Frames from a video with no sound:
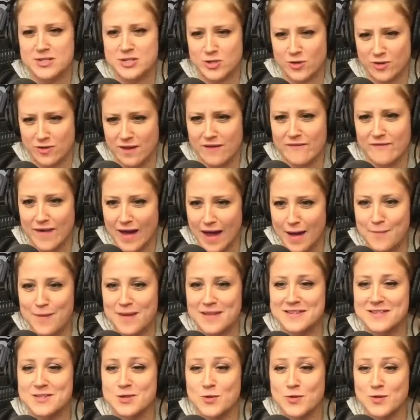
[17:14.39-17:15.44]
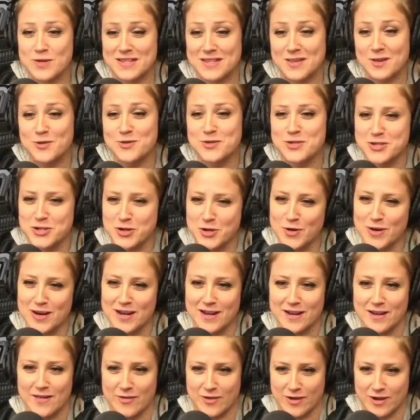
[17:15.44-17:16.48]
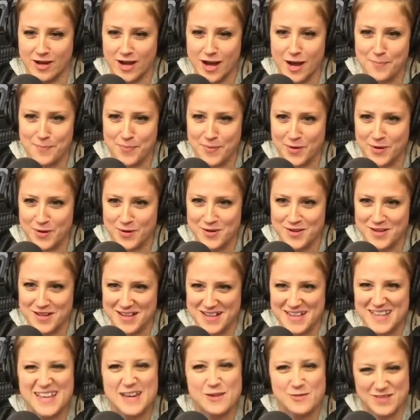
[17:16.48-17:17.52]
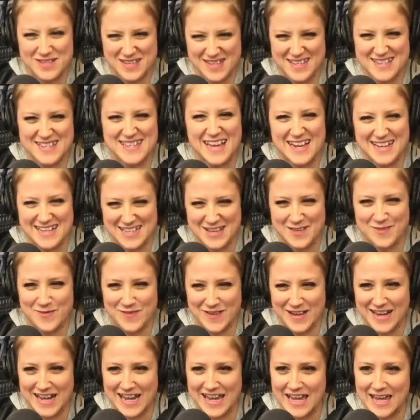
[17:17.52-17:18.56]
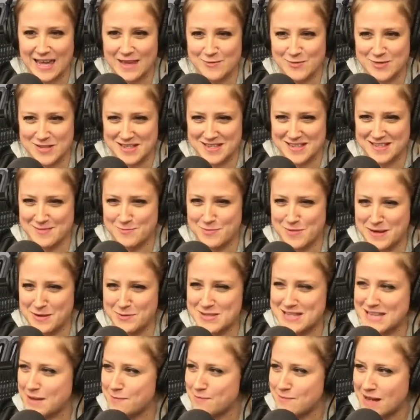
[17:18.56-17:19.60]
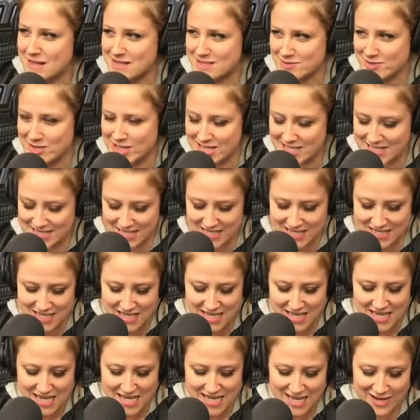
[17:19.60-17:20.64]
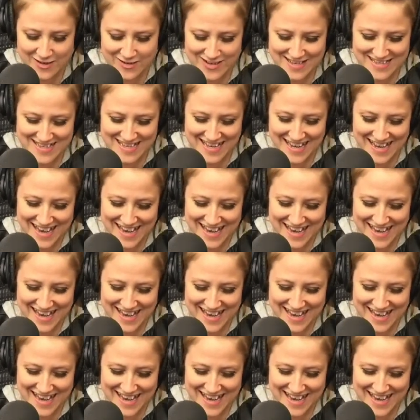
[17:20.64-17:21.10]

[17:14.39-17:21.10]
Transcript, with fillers: so that vibe, and so it was those two and another what, it was couple. A sexy feeding. It was Is a it, sexy oh. feeding. It was, but it was like mozzarella sticks. It was.